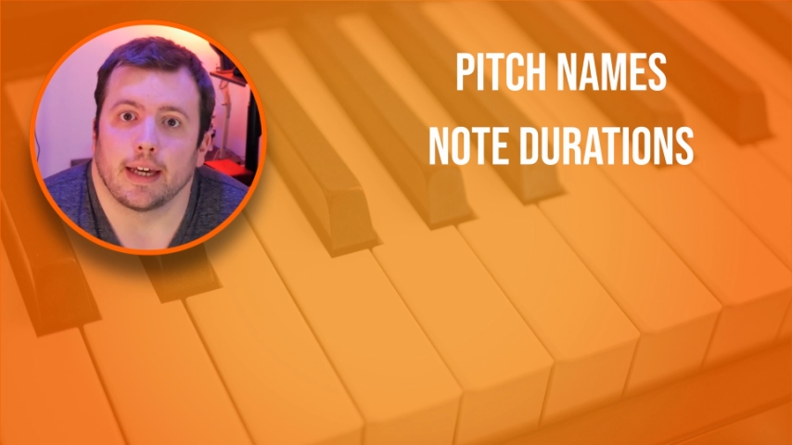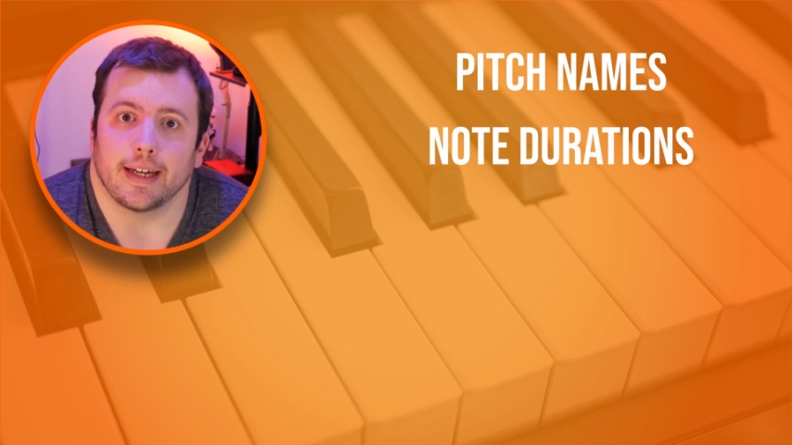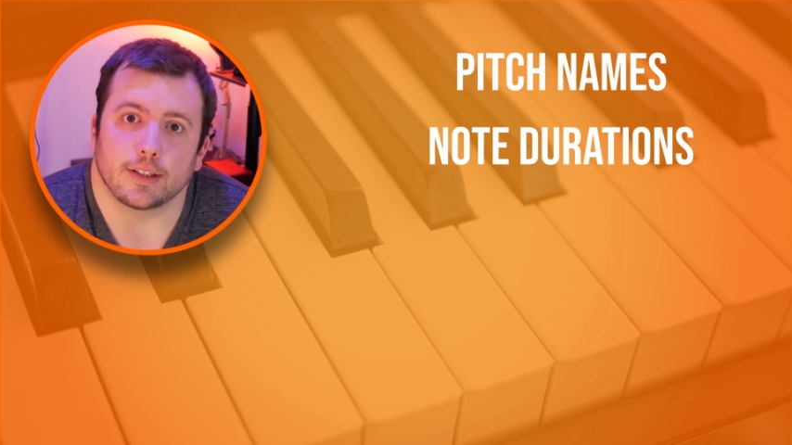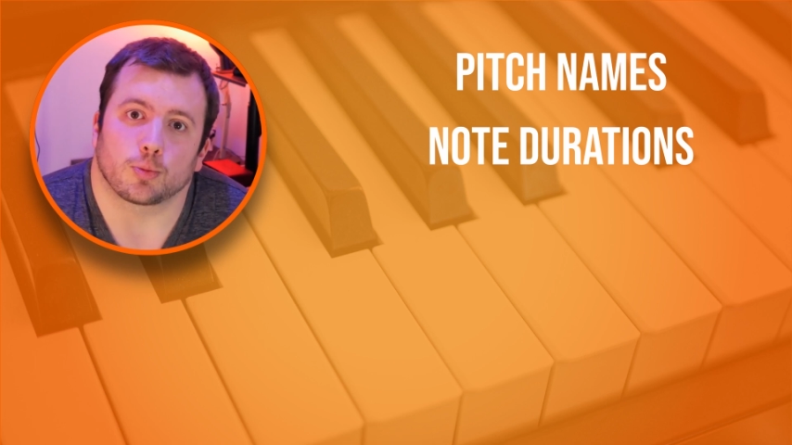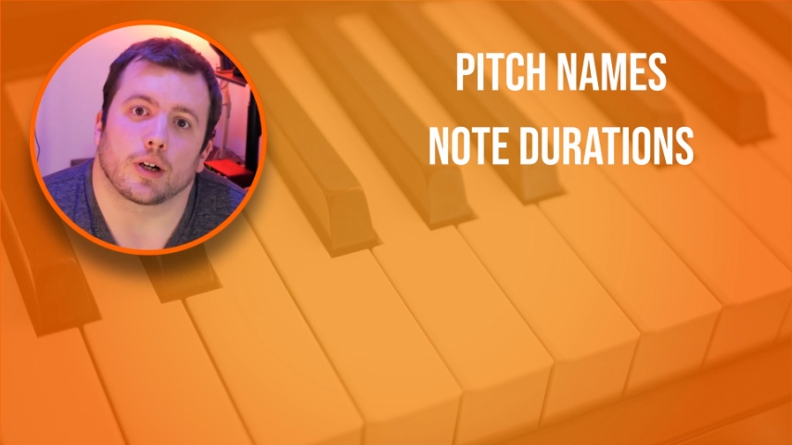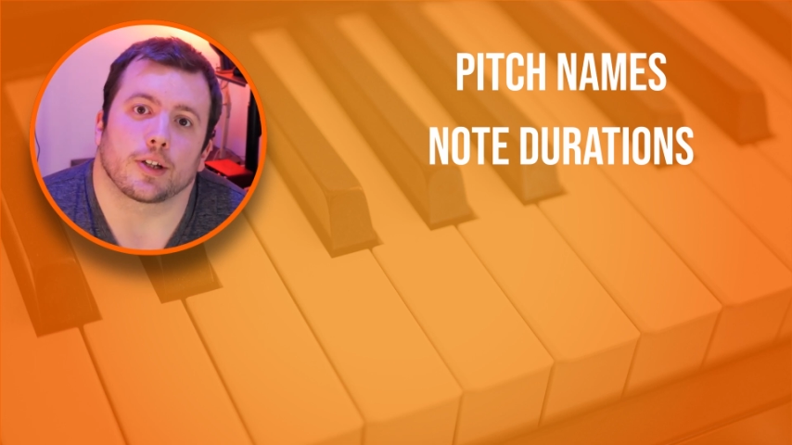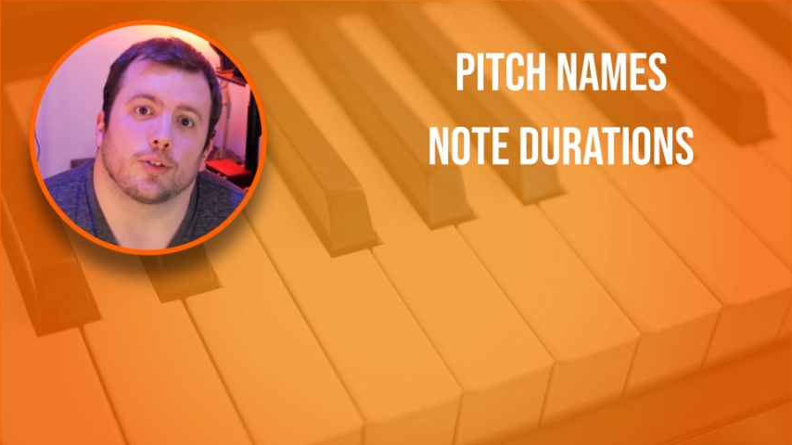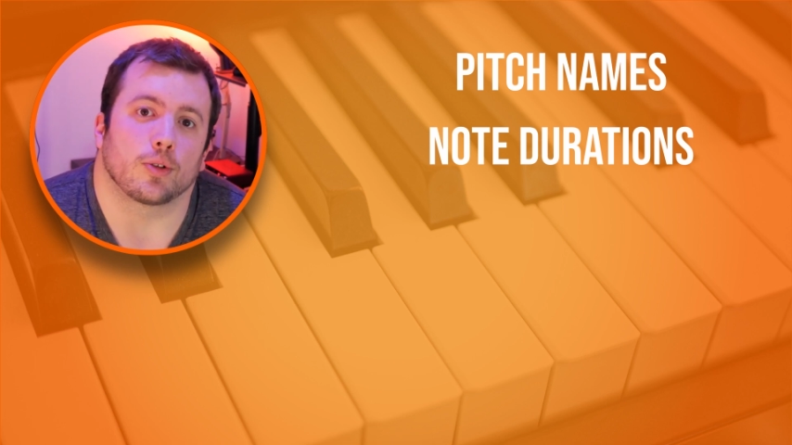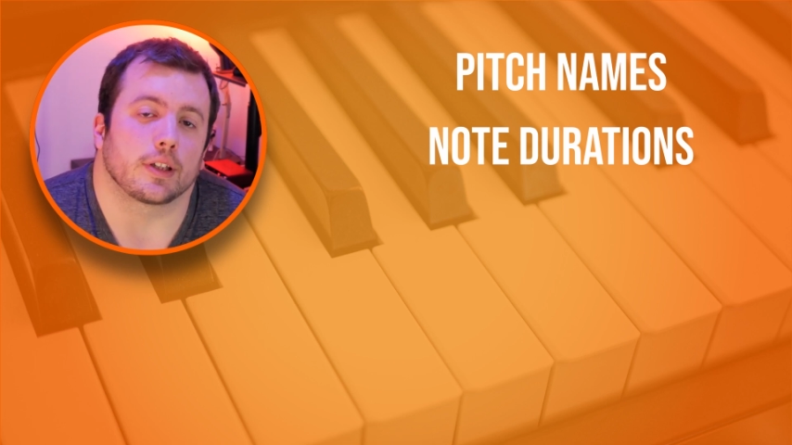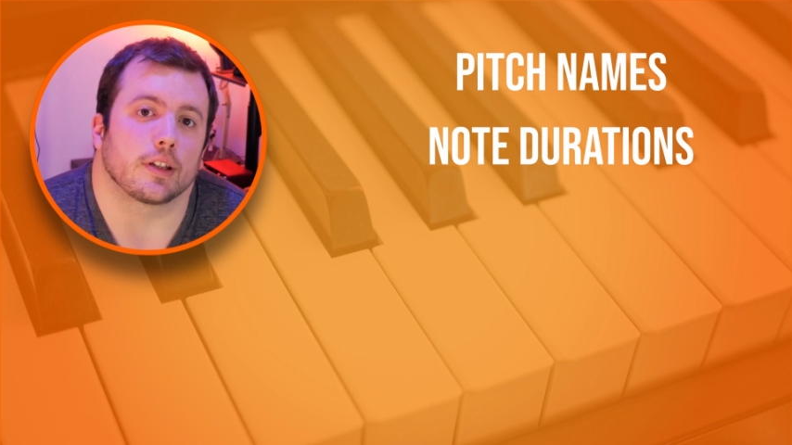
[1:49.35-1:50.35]
It is worth
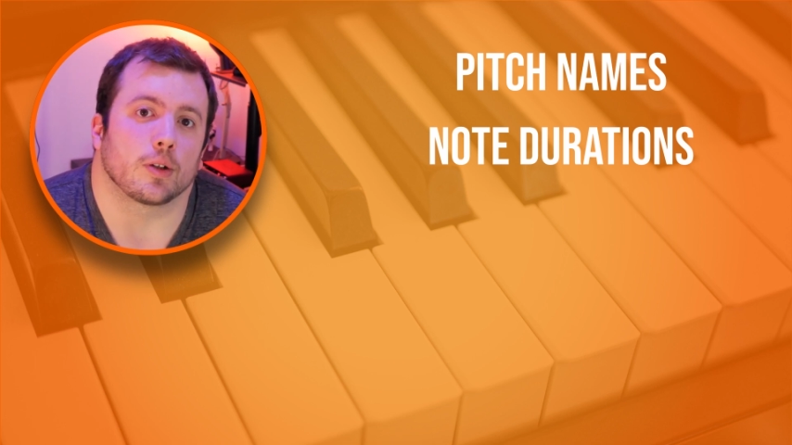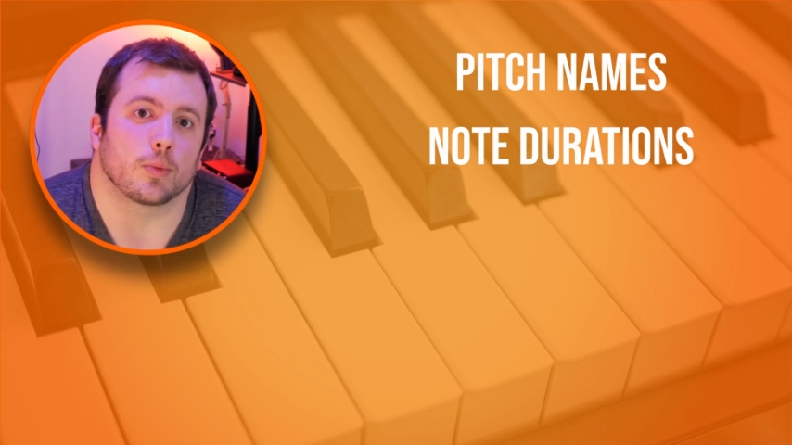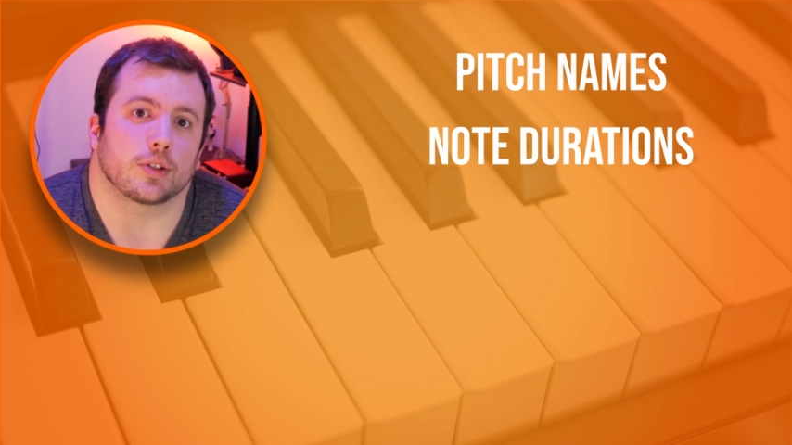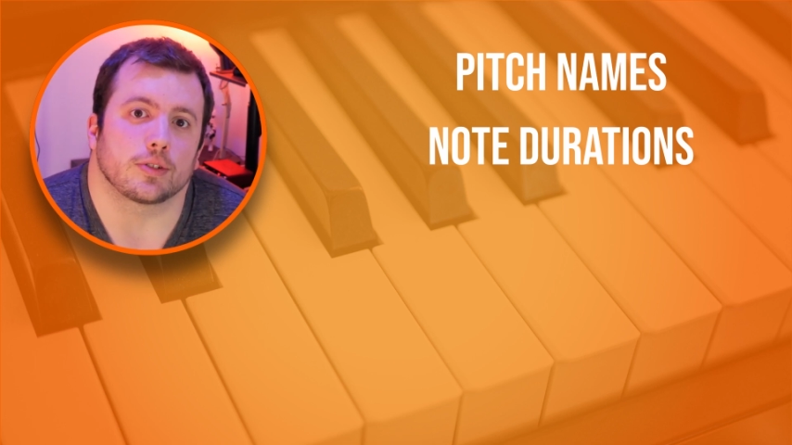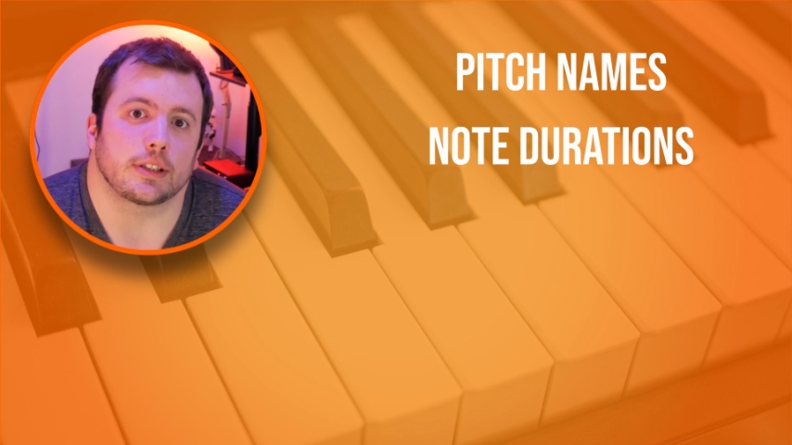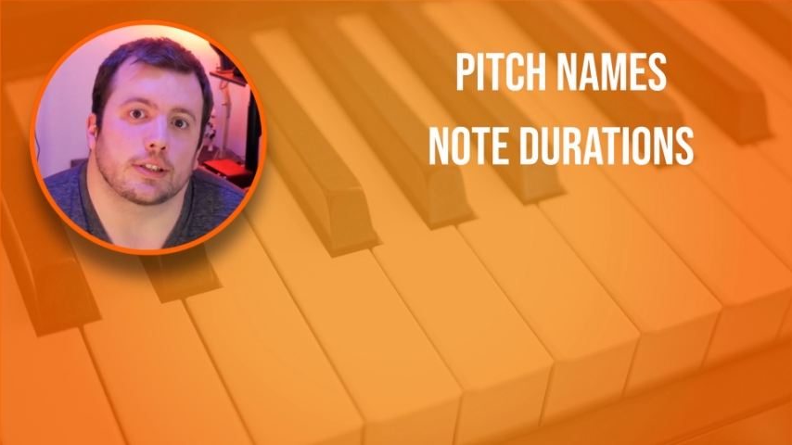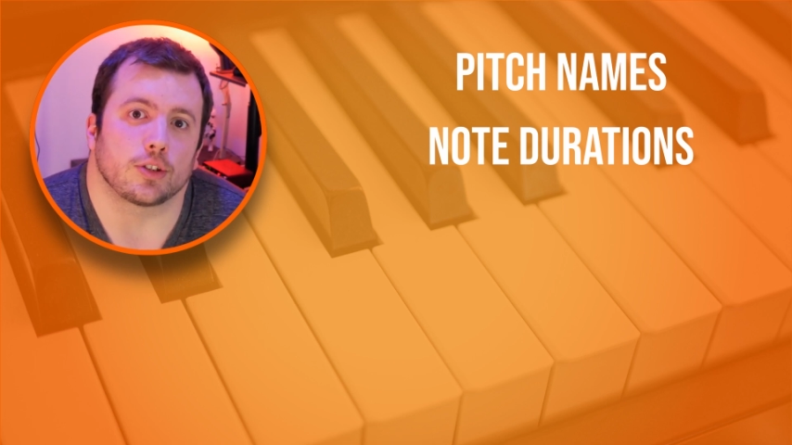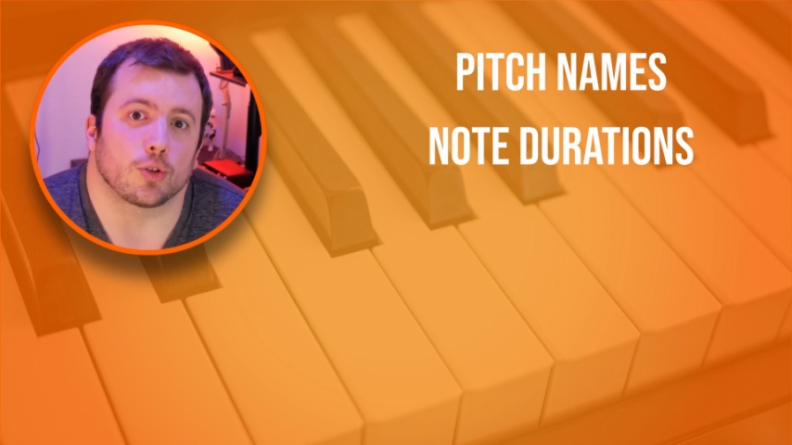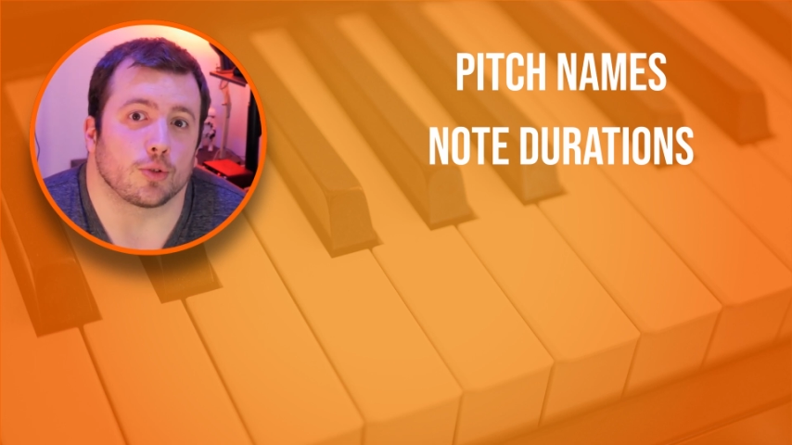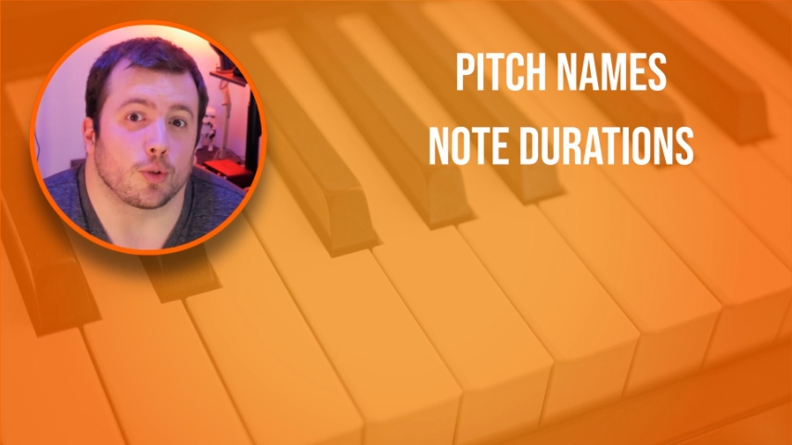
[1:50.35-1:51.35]
knowing that we don't need to
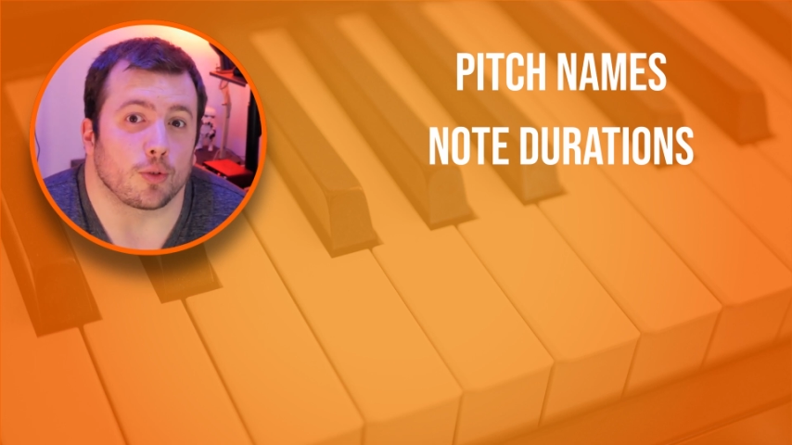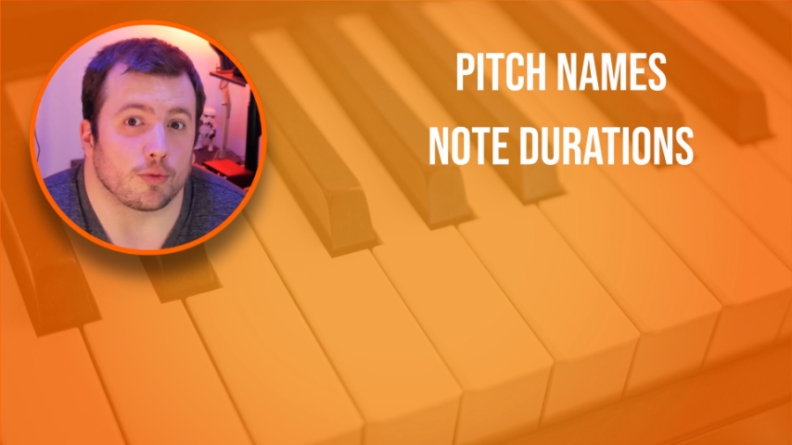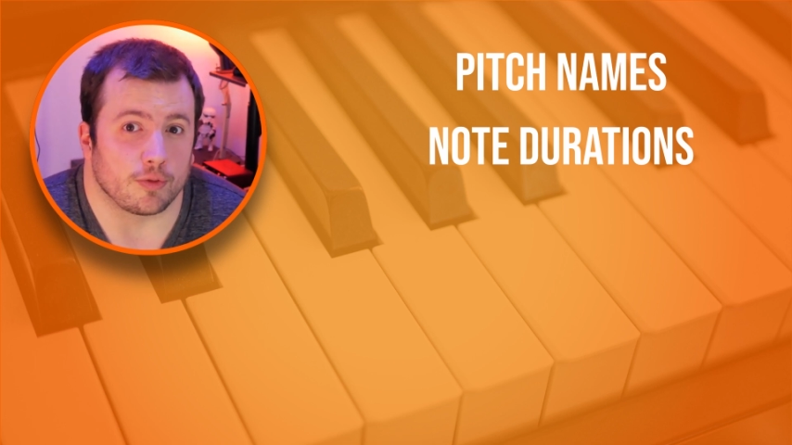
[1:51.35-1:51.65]
know note